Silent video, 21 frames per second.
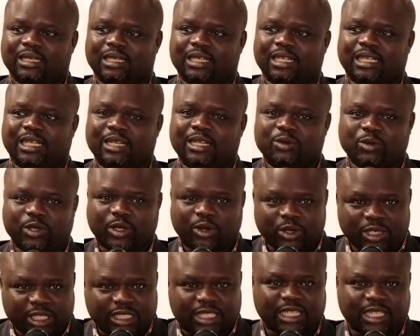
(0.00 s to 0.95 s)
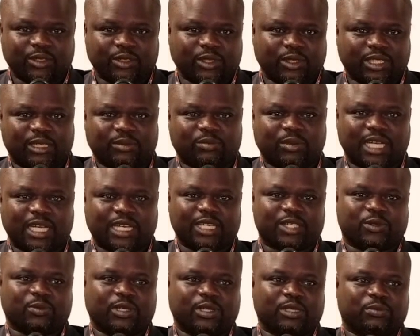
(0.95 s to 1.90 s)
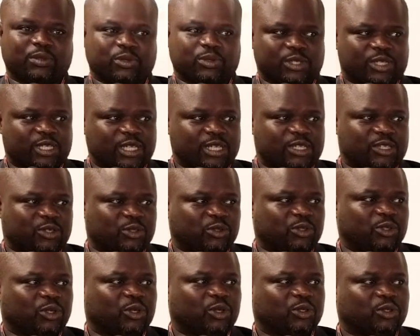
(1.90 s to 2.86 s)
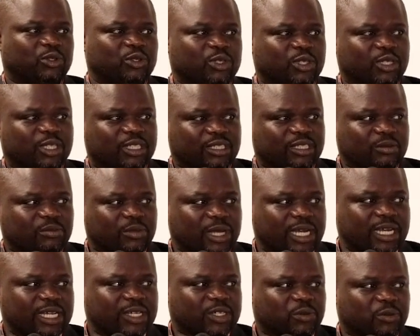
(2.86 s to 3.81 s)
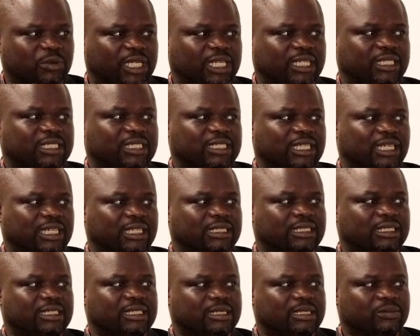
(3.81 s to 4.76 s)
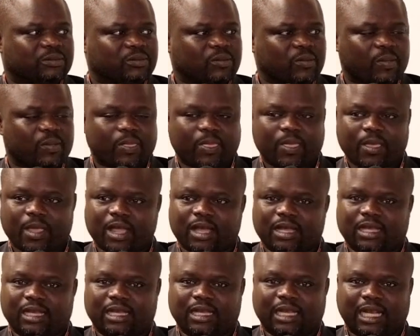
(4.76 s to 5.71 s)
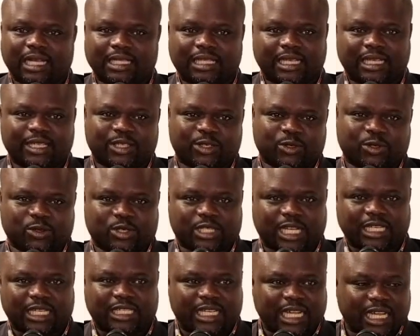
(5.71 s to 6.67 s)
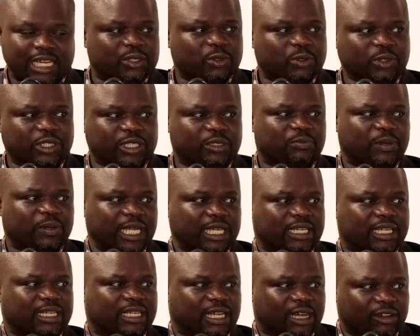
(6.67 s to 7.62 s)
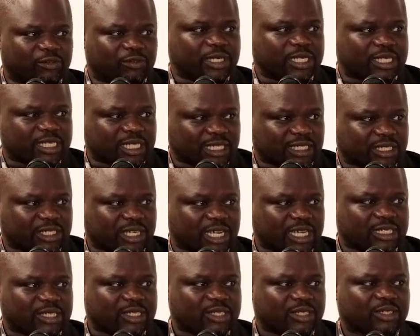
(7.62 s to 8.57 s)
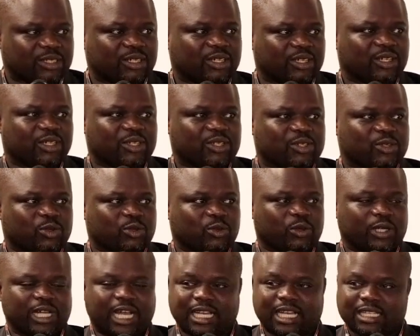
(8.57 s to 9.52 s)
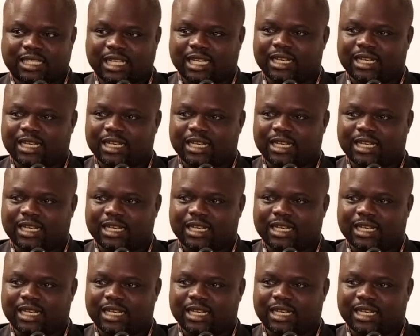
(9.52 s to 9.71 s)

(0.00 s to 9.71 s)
And we only deal with the management because, as you know, the management and Uh, other issues are dealt with by government structures. So we asked that.